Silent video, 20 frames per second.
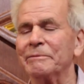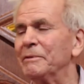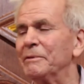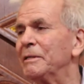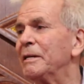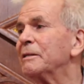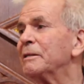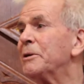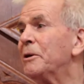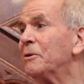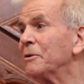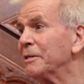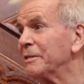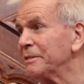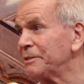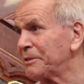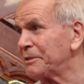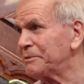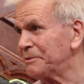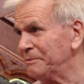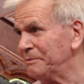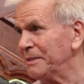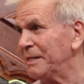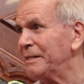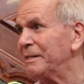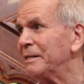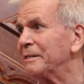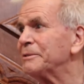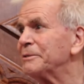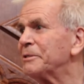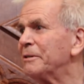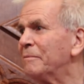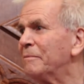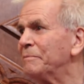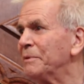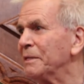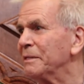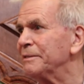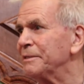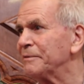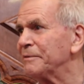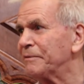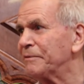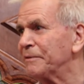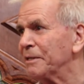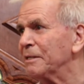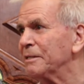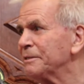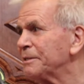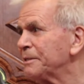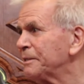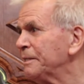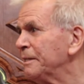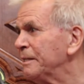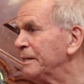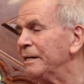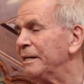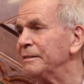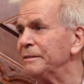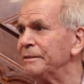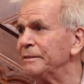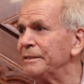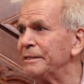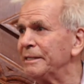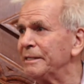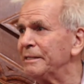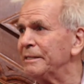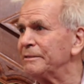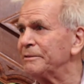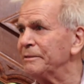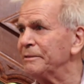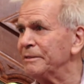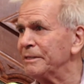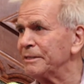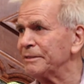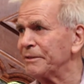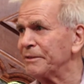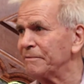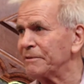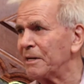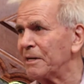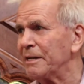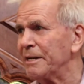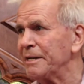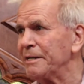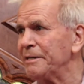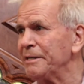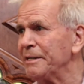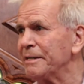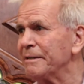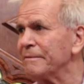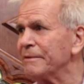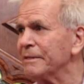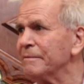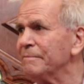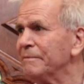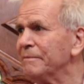chorus trumpets first, and there's a variety of them.